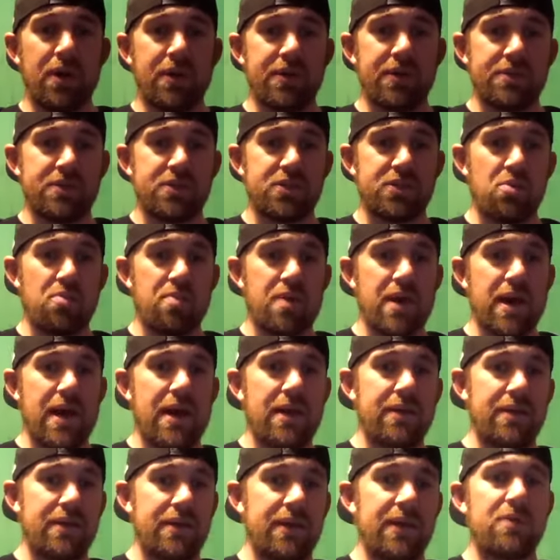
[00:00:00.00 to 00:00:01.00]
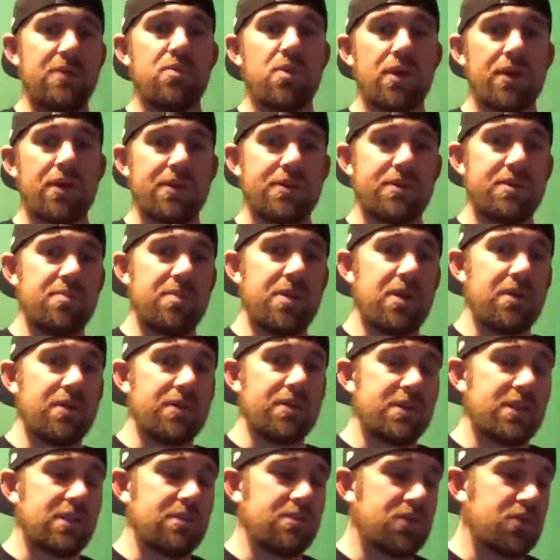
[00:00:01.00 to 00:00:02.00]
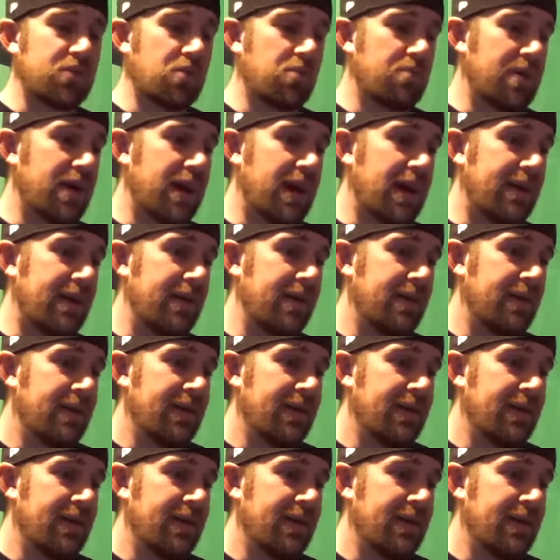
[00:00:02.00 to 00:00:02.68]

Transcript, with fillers: it so bad and he wanted to be on the team so bad.